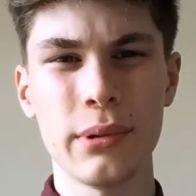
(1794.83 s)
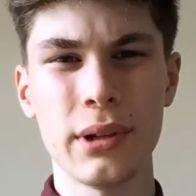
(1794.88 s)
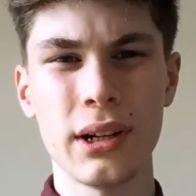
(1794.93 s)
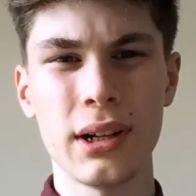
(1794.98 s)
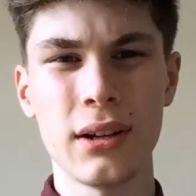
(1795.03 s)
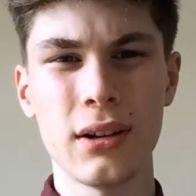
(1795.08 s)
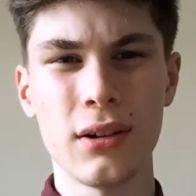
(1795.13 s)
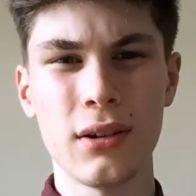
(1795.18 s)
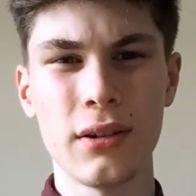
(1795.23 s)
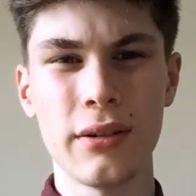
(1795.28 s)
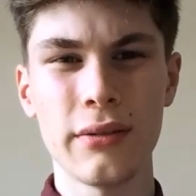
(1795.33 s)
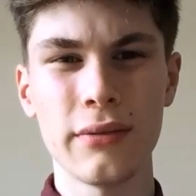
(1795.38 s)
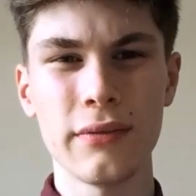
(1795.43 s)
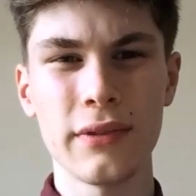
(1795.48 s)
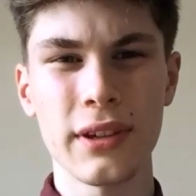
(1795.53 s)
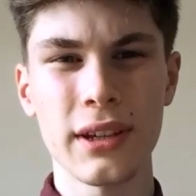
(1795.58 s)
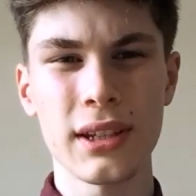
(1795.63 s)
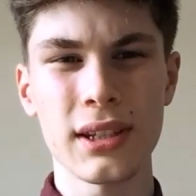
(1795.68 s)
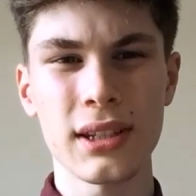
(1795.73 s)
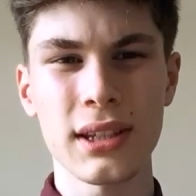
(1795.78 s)
but
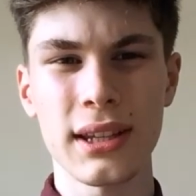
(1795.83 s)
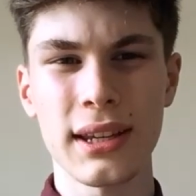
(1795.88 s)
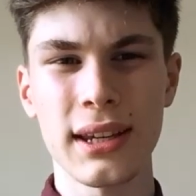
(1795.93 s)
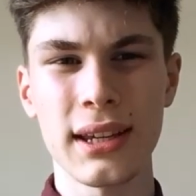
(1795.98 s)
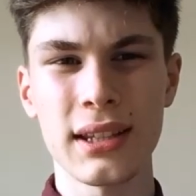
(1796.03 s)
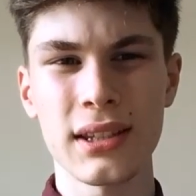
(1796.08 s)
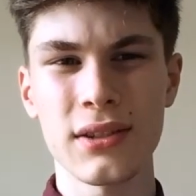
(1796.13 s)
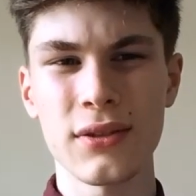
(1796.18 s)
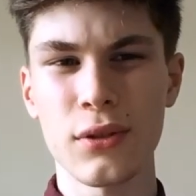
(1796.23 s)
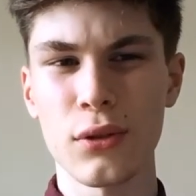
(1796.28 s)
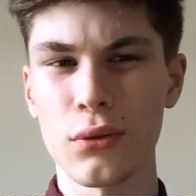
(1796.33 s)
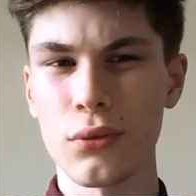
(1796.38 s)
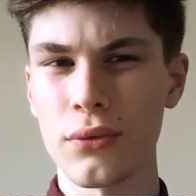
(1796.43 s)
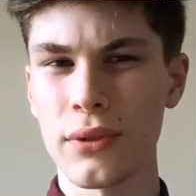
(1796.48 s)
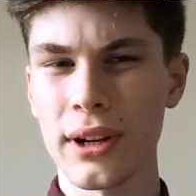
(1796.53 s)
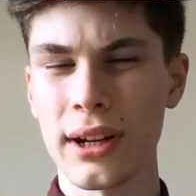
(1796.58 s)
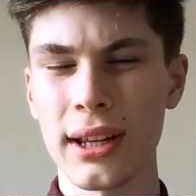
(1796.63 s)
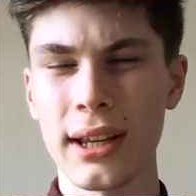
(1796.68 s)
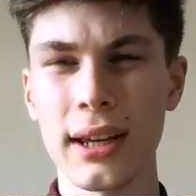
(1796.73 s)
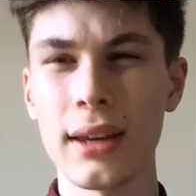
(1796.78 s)
obviously it's not
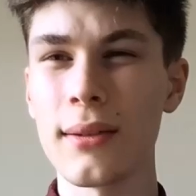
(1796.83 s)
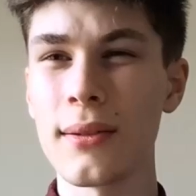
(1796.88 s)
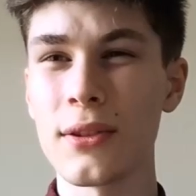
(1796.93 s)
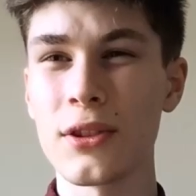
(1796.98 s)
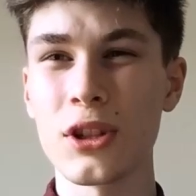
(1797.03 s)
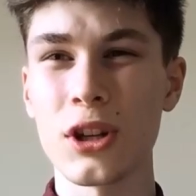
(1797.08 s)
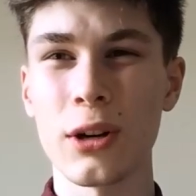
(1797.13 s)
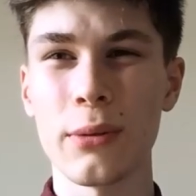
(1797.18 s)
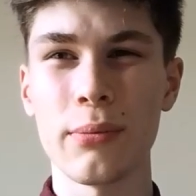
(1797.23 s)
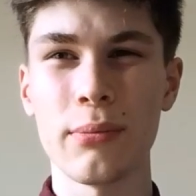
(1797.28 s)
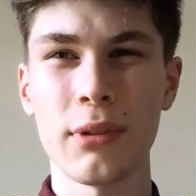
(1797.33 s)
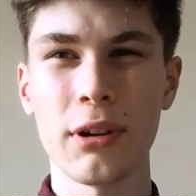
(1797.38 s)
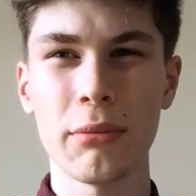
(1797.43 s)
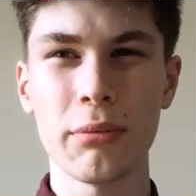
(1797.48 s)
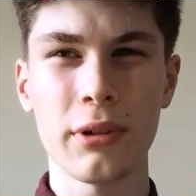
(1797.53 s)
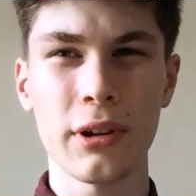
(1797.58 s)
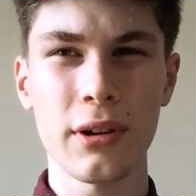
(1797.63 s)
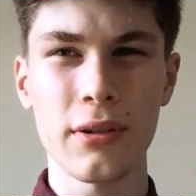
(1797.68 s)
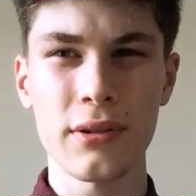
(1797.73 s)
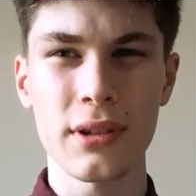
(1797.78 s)
really at the top of my
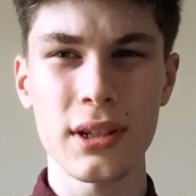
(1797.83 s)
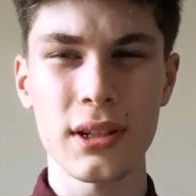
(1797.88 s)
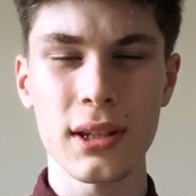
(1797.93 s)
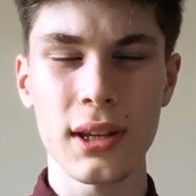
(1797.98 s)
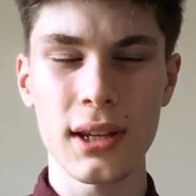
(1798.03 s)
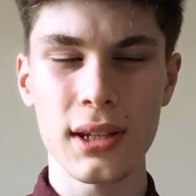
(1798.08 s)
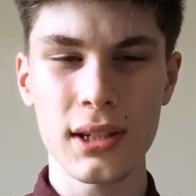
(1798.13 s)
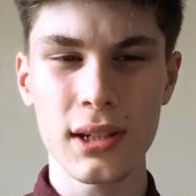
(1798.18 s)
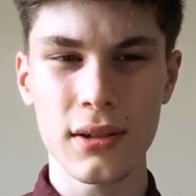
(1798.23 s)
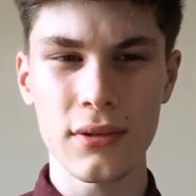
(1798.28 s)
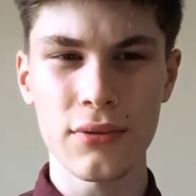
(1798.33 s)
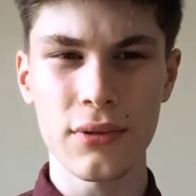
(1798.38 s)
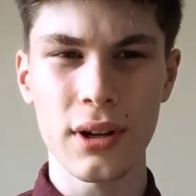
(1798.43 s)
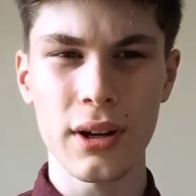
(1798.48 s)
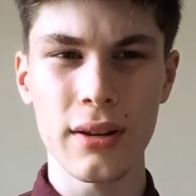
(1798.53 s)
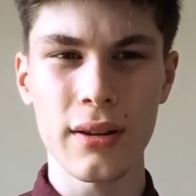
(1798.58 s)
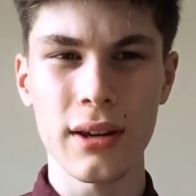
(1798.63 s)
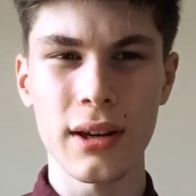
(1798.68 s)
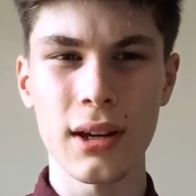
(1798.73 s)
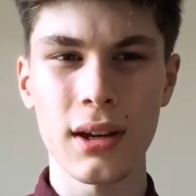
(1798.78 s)
priorities list. I'd
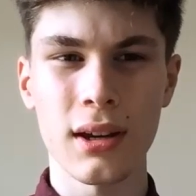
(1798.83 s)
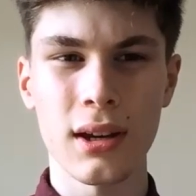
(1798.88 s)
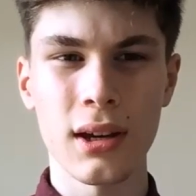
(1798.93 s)
rather,